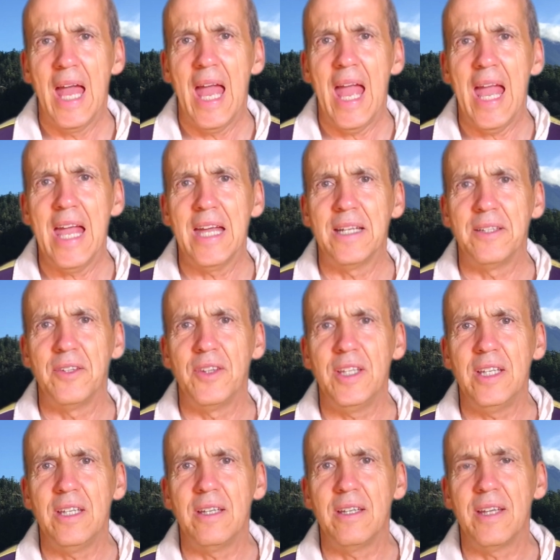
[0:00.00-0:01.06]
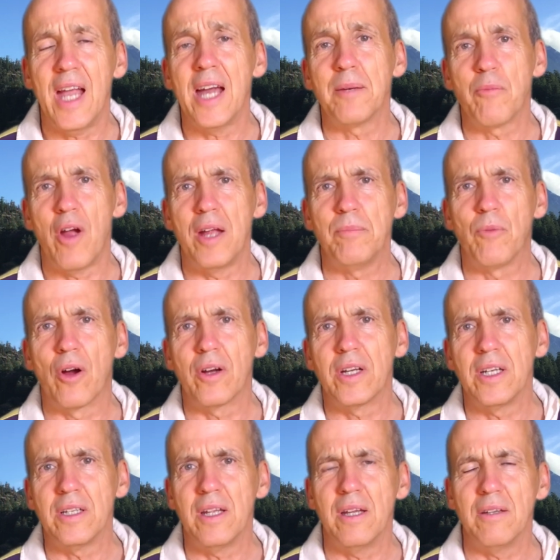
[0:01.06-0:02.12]
And the catamaran
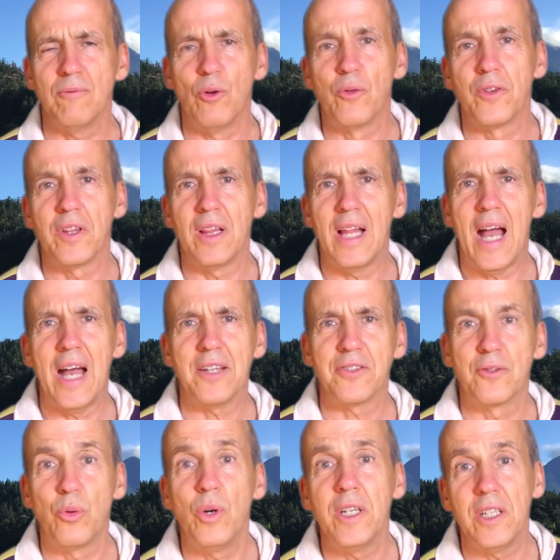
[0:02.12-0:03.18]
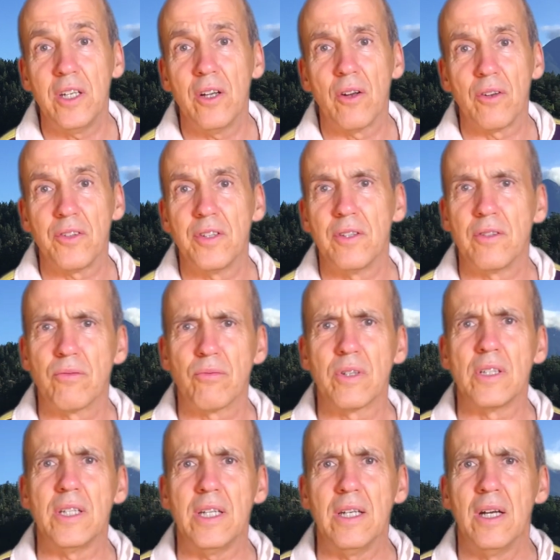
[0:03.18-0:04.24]
market over the last 20 years has
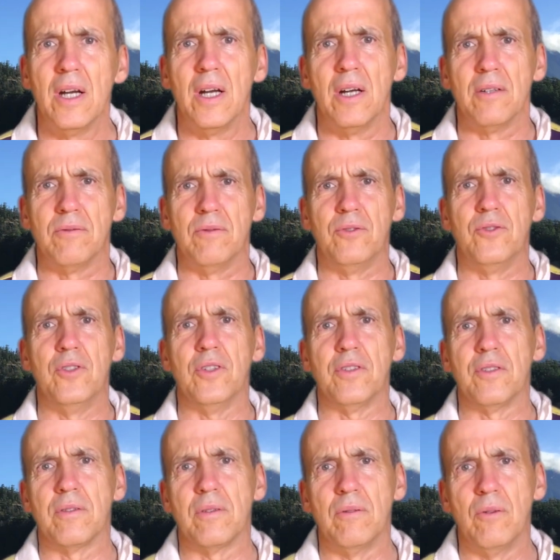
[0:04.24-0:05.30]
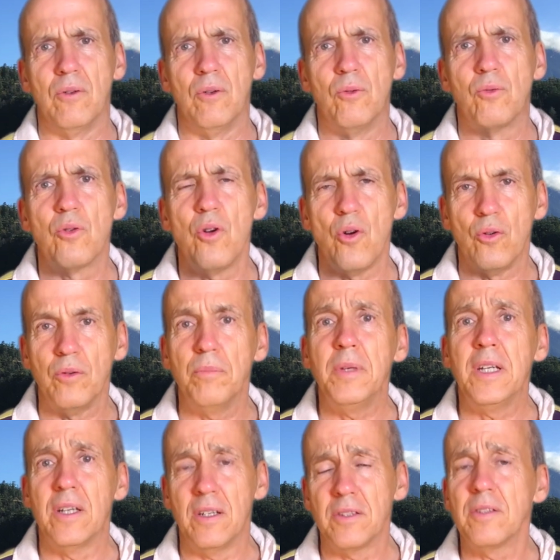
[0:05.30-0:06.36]
really just grown
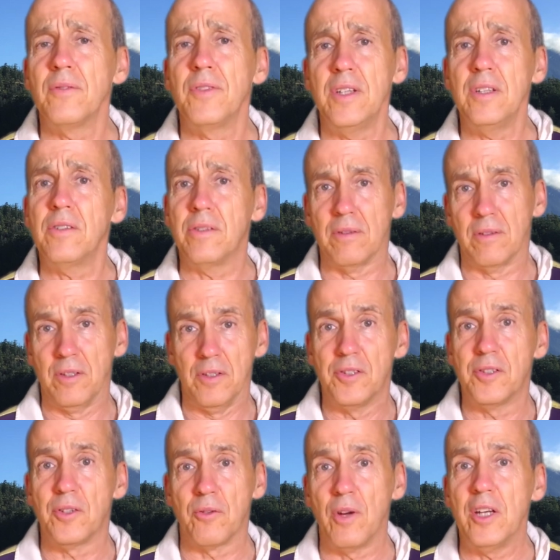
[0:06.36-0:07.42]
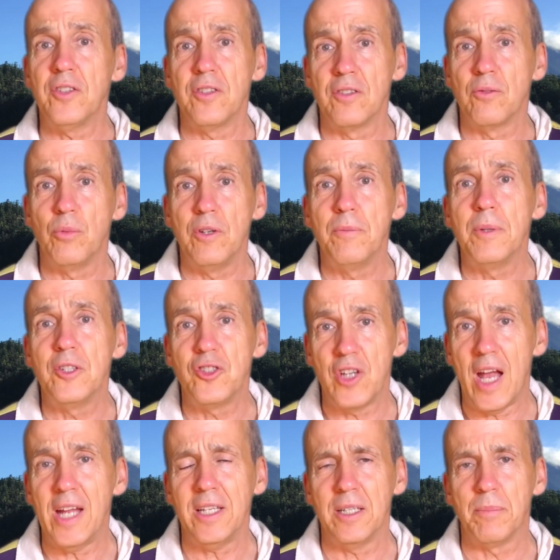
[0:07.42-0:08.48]
because of these considerations we've been
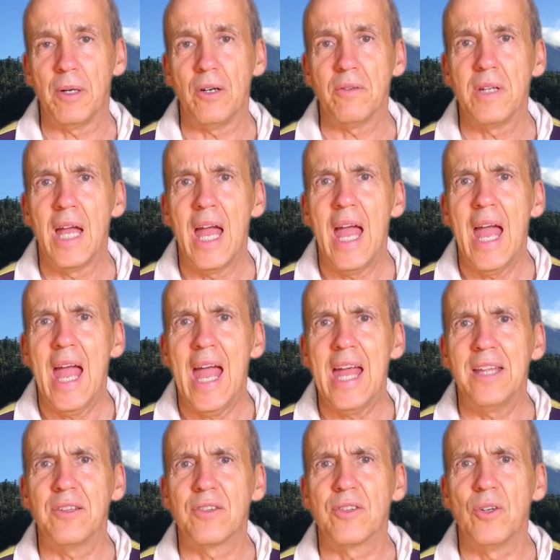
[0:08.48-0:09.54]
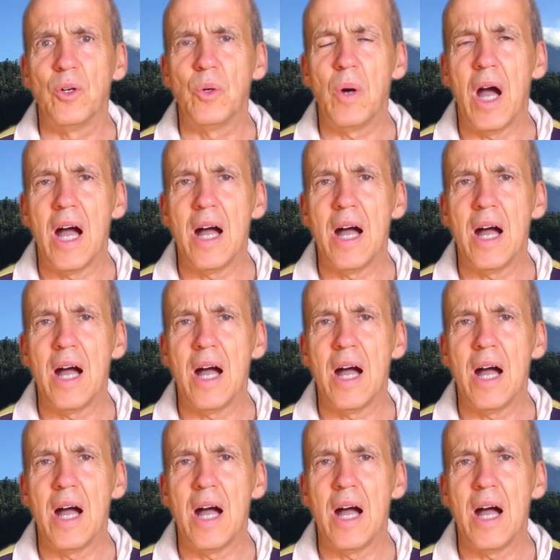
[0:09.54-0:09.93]
chatting about. And so